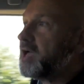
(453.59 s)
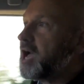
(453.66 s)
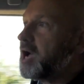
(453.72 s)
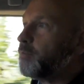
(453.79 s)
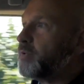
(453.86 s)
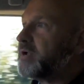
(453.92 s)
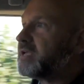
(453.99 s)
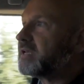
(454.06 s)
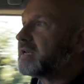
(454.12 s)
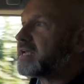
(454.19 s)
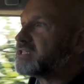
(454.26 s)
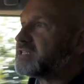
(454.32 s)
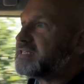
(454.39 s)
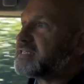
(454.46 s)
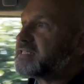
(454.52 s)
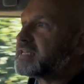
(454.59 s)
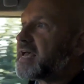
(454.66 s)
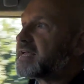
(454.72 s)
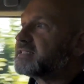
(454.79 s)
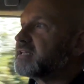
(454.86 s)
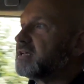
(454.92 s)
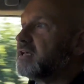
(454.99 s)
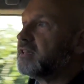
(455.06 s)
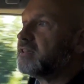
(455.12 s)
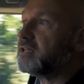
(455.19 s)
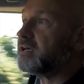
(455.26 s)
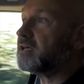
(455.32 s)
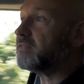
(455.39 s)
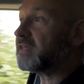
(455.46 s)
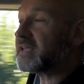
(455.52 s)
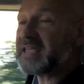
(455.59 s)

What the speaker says: And we can actually set the